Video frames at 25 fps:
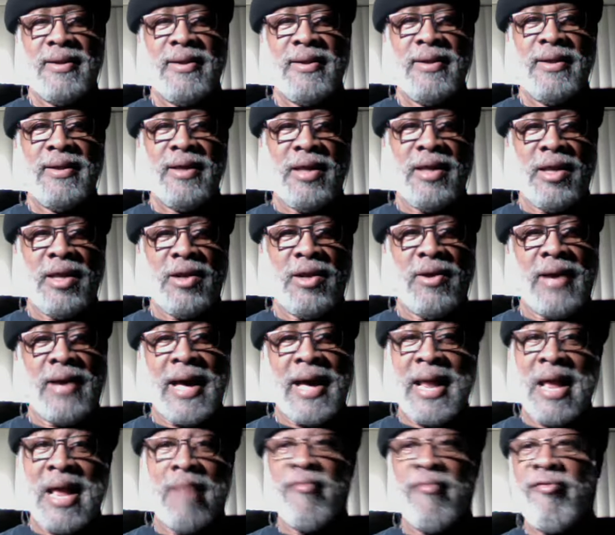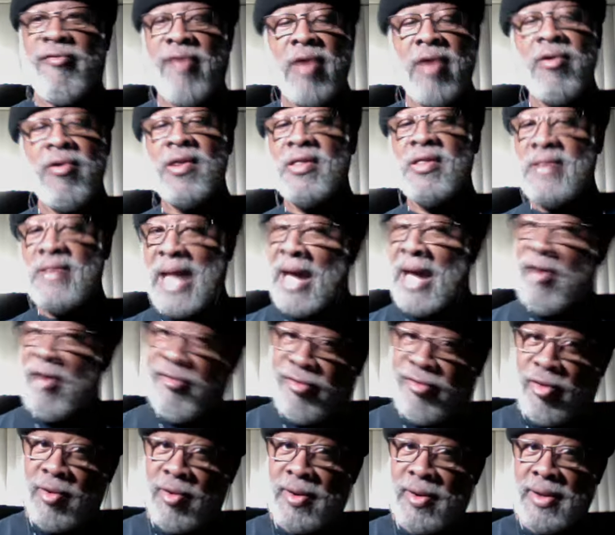you know, and I'm very
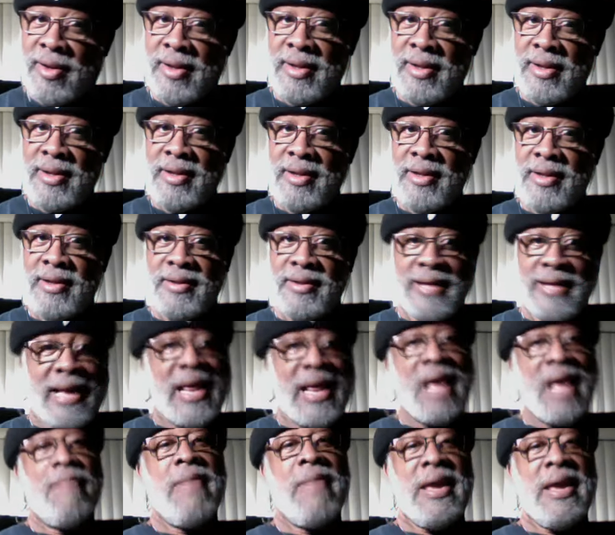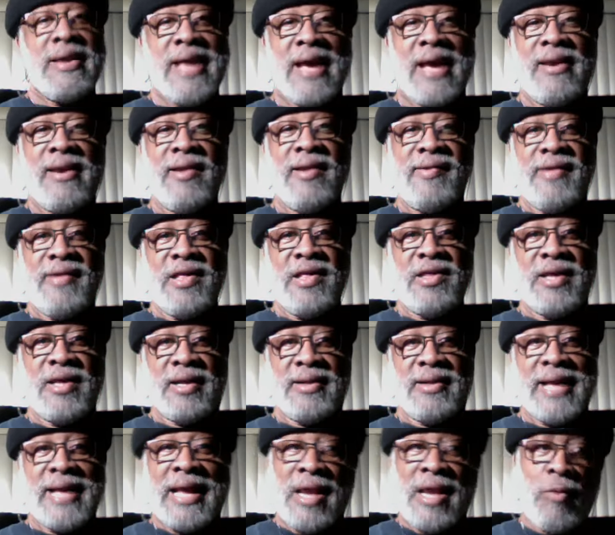thankful that I made that
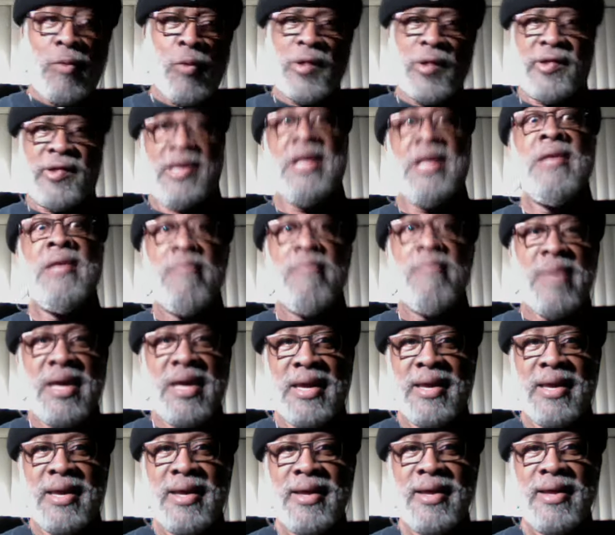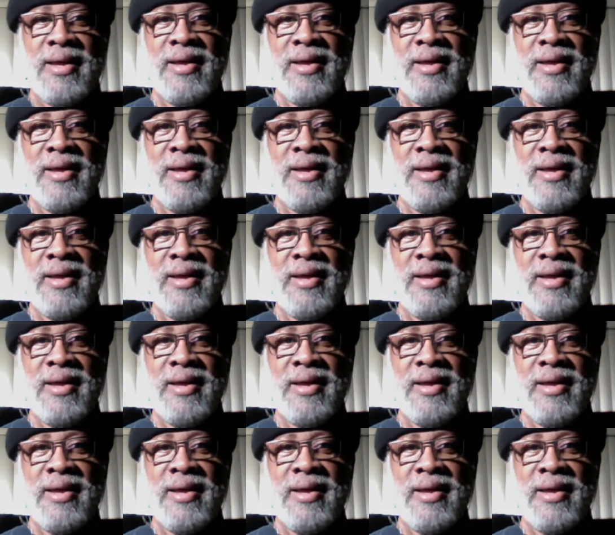decision, that it was in me,